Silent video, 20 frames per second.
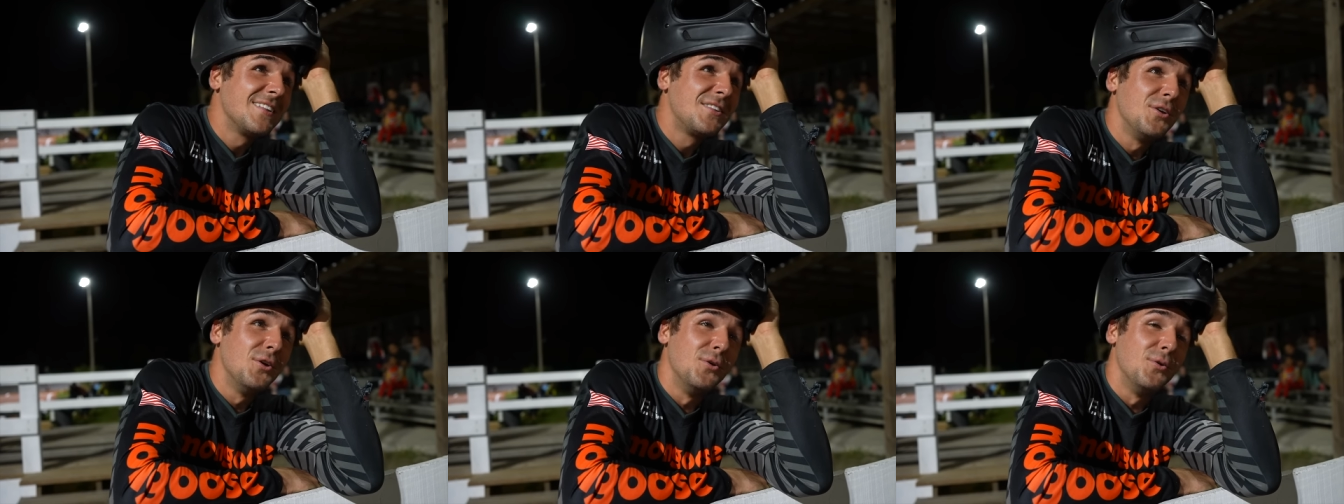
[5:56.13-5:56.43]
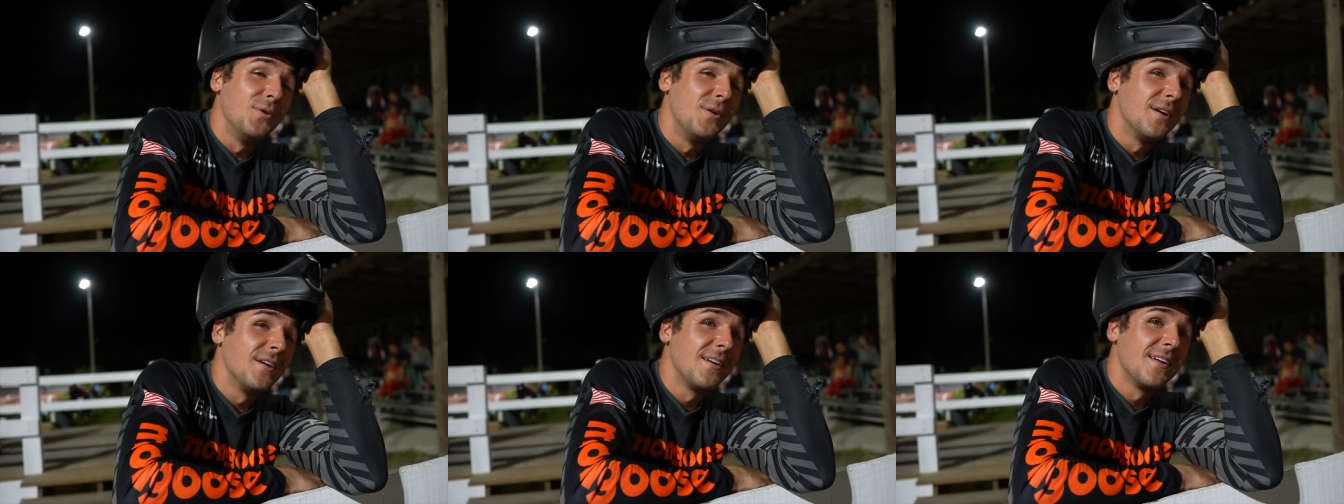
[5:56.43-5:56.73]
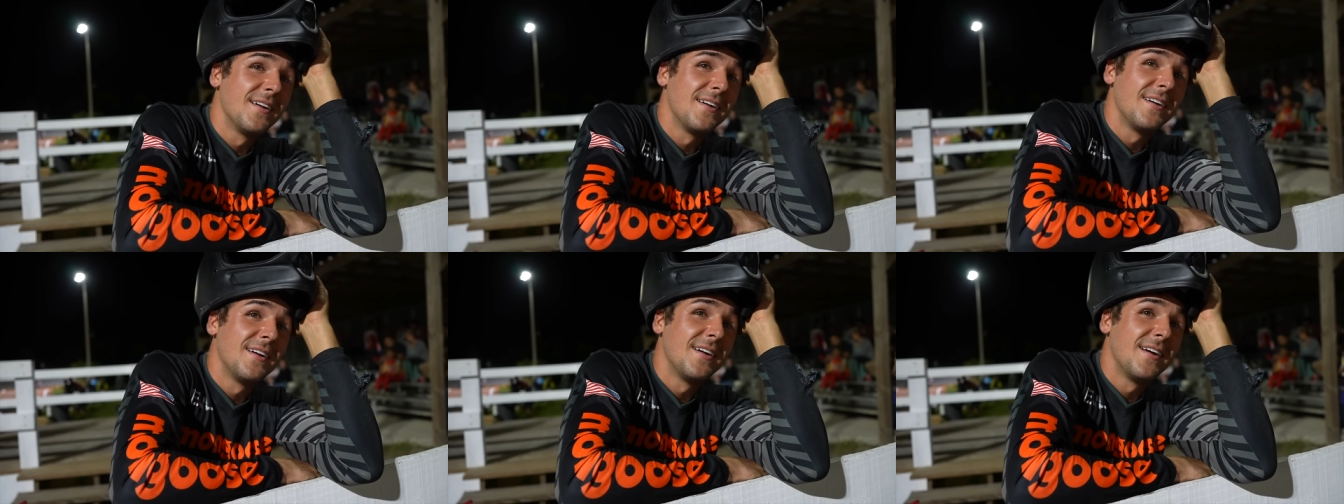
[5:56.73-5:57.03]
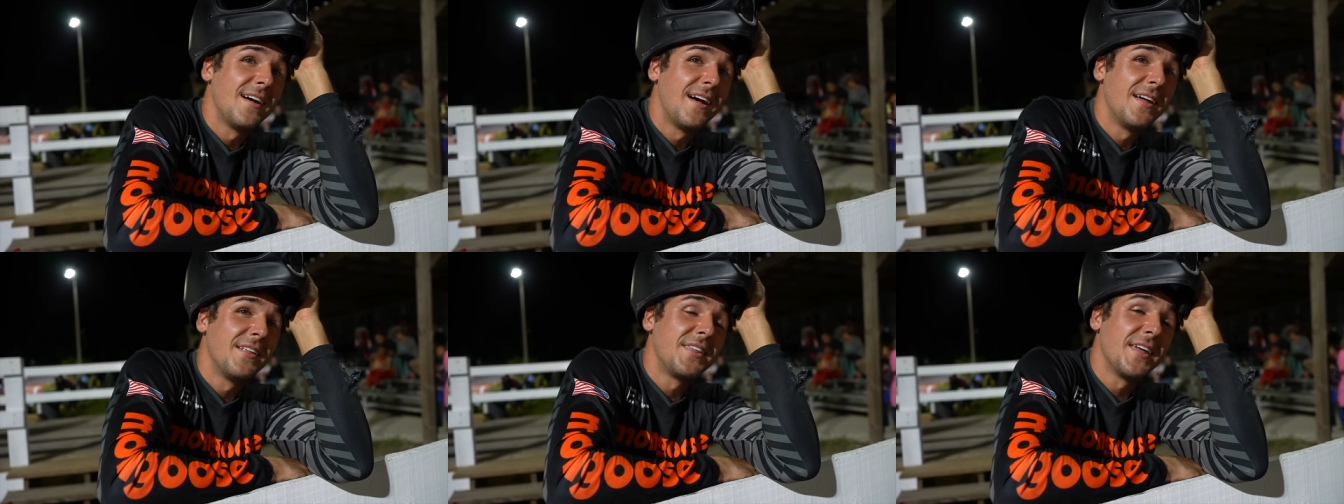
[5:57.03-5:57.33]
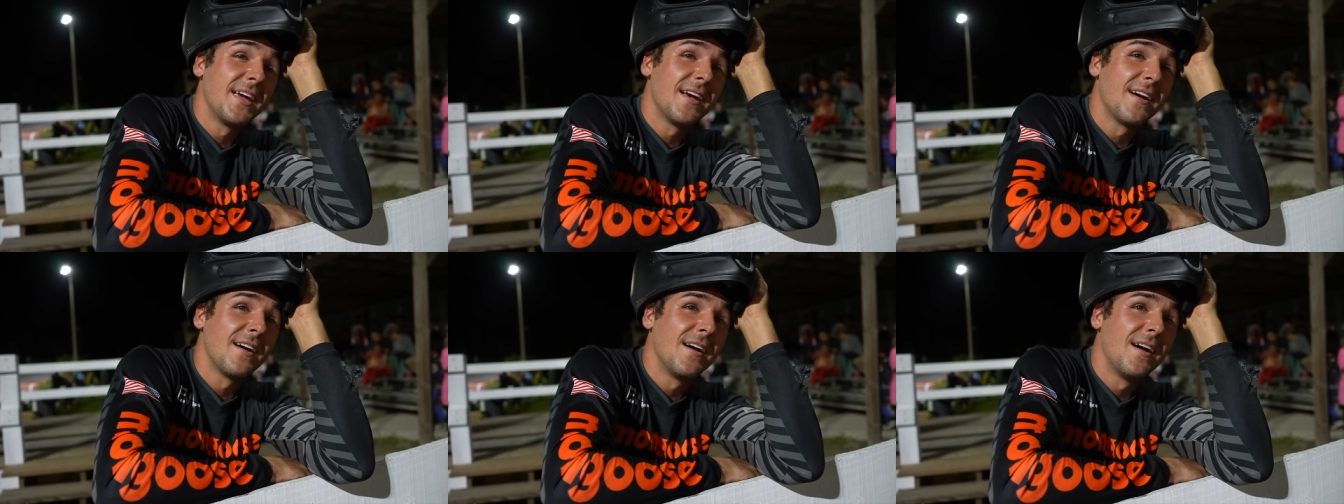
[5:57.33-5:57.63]
Dude, I
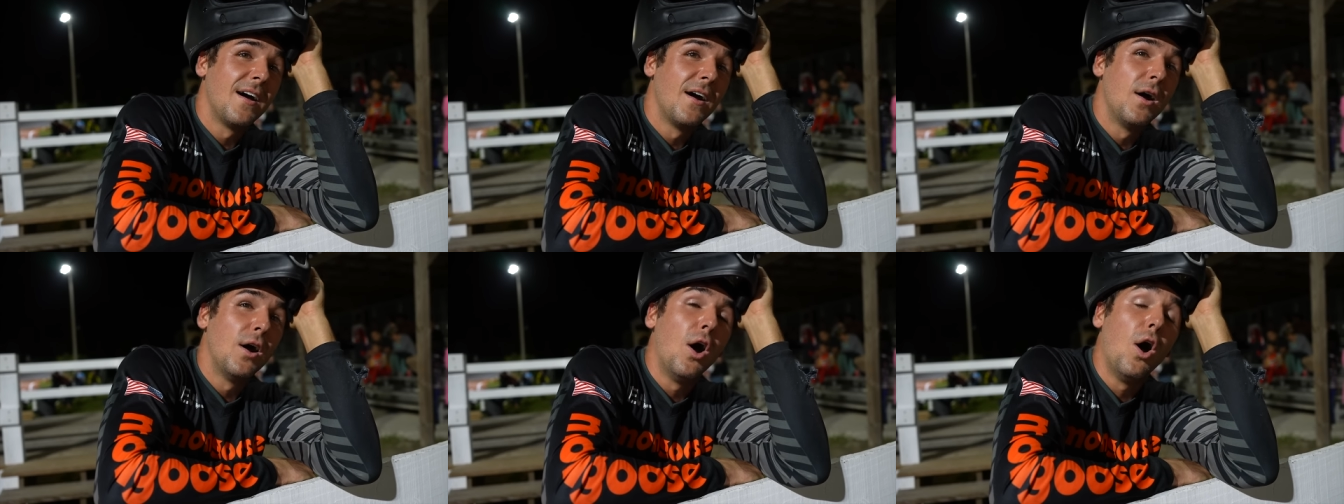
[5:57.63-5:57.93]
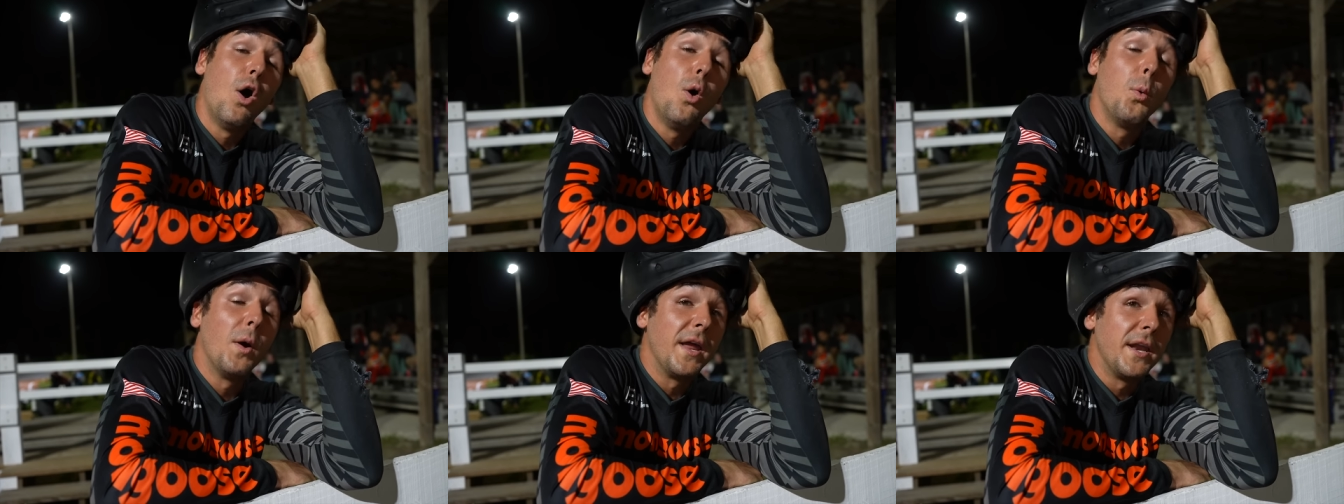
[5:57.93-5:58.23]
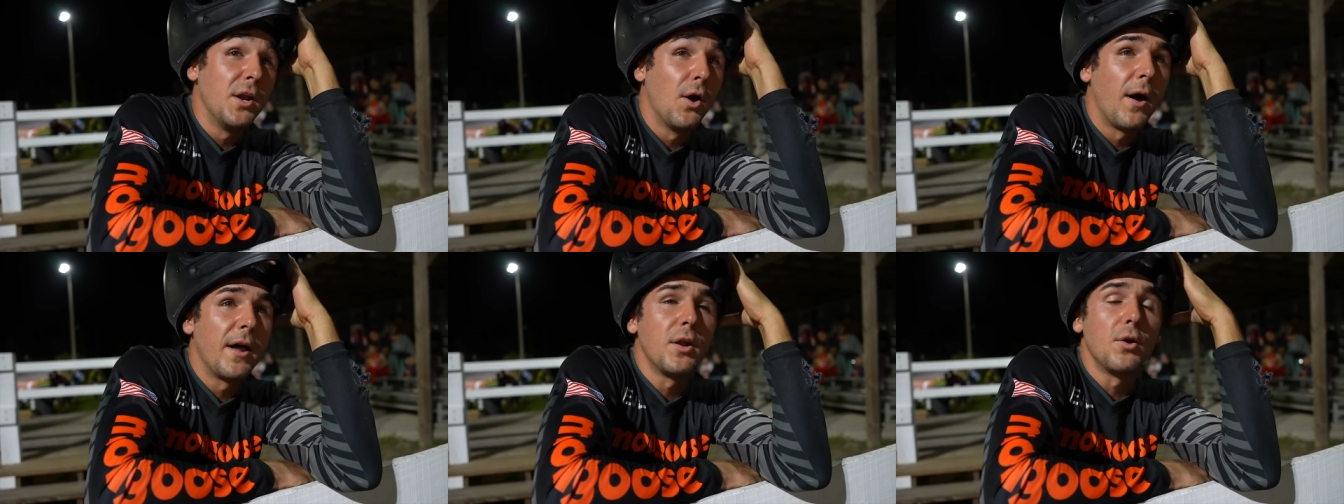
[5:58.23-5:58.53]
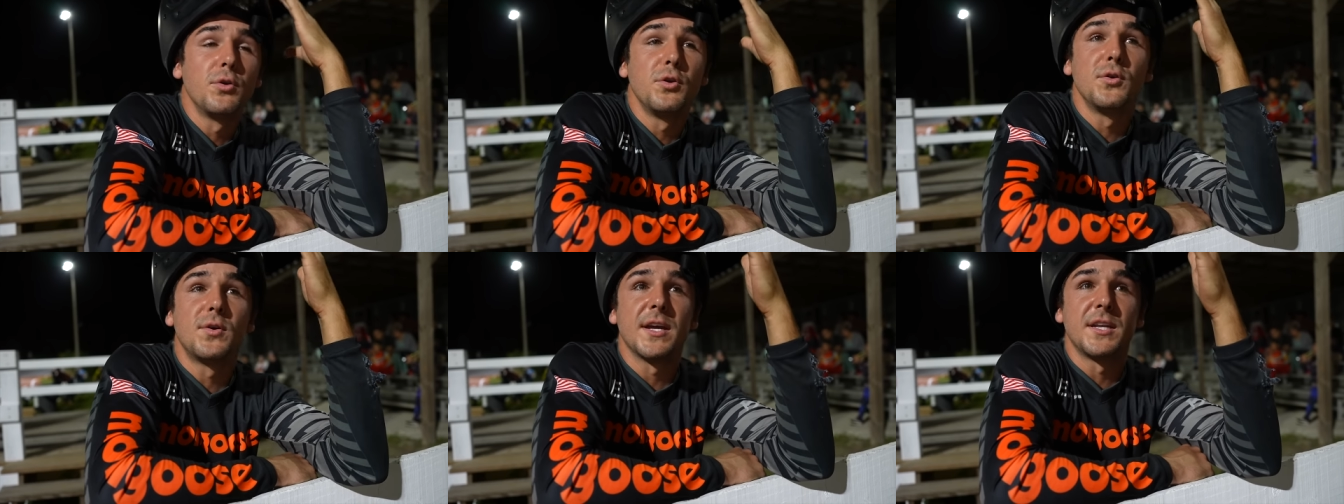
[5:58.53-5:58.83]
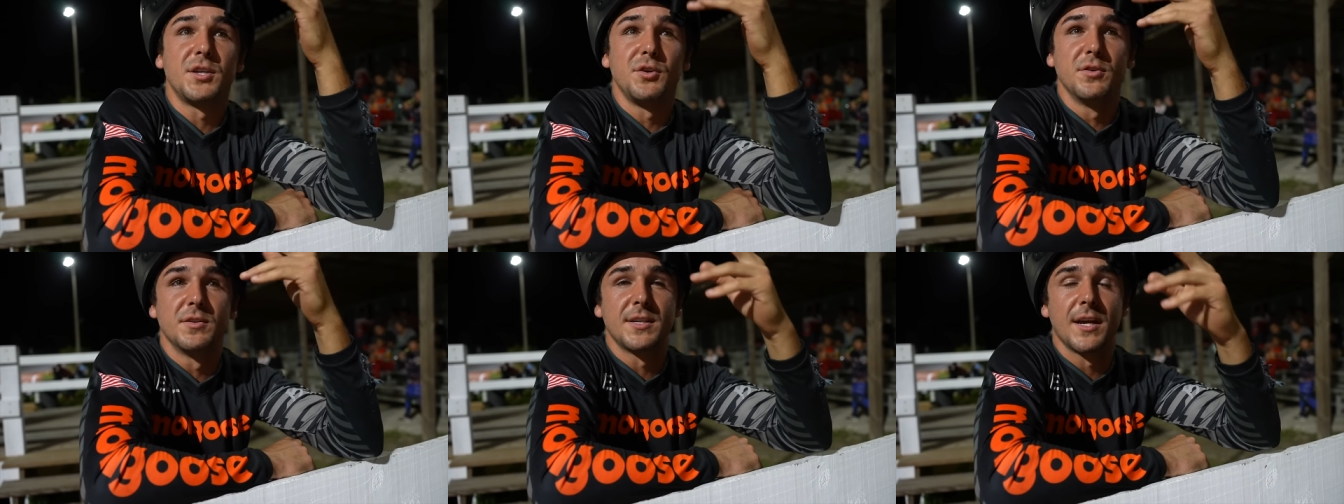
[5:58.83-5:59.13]
think... Oh, wait, no, I don't You
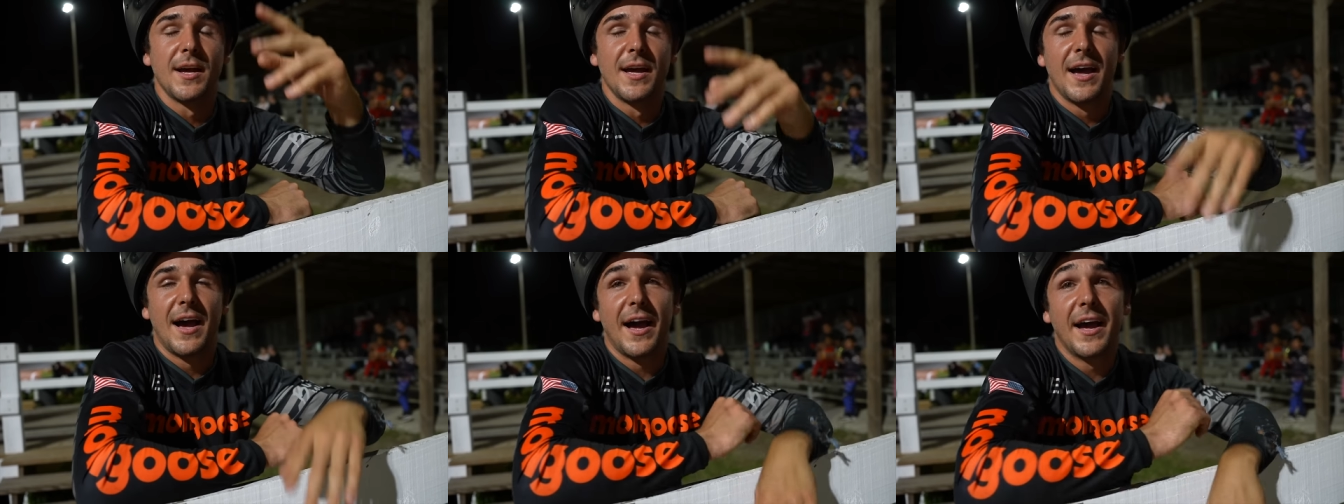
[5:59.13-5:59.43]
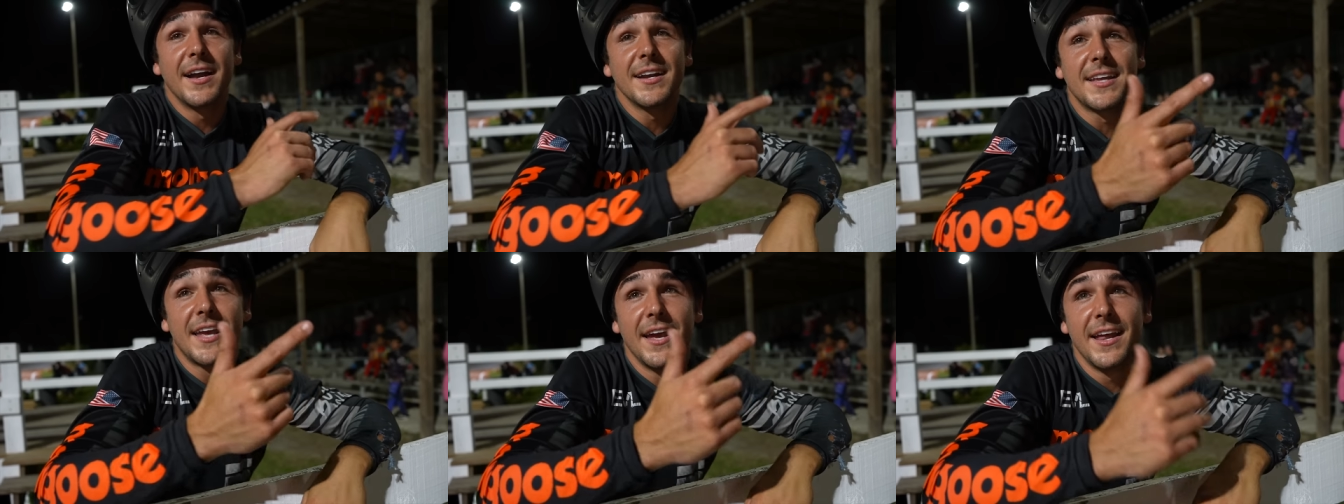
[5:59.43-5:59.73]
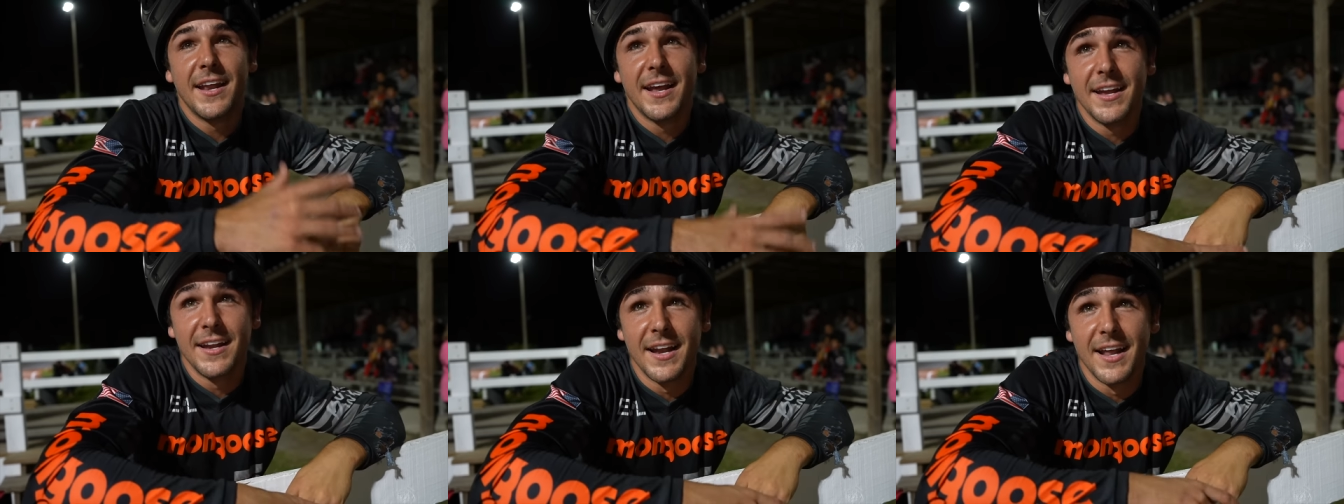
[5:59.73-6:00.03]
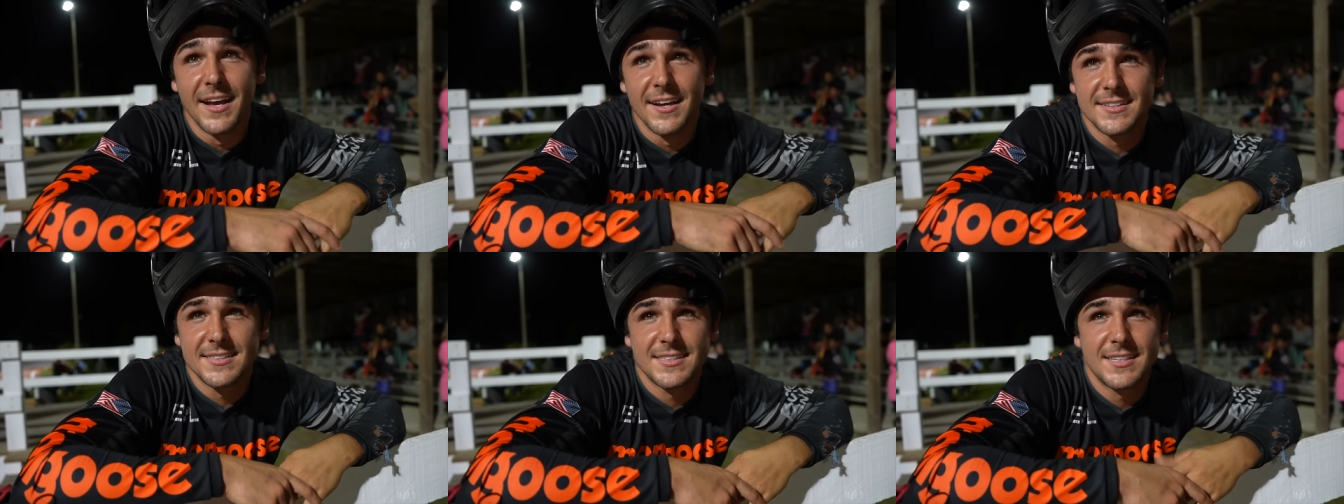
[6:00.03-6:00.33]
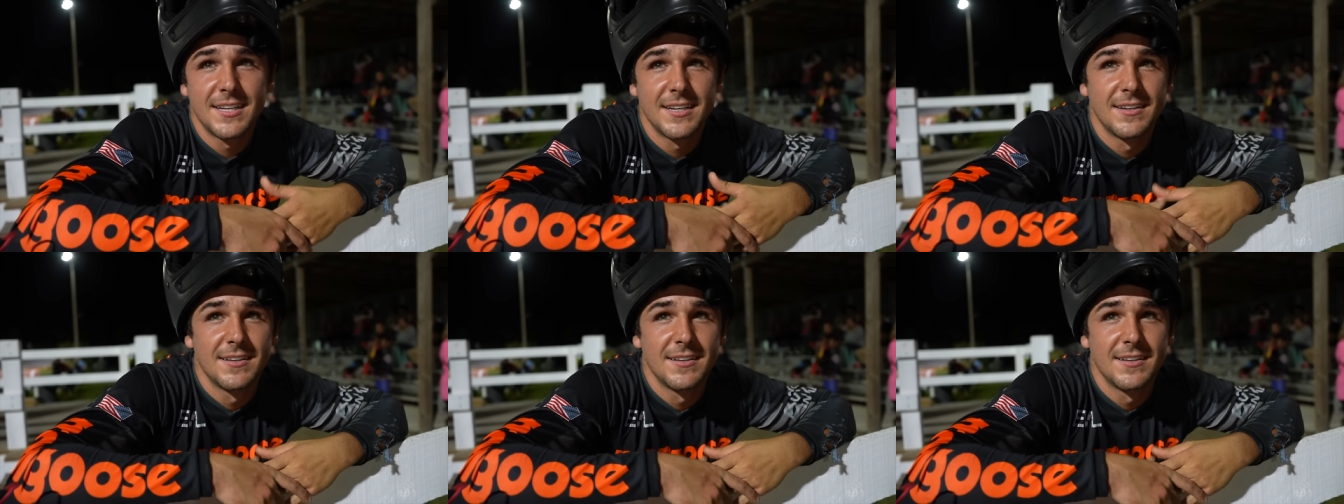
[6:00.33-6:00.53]
get to use... I had gate 8 next.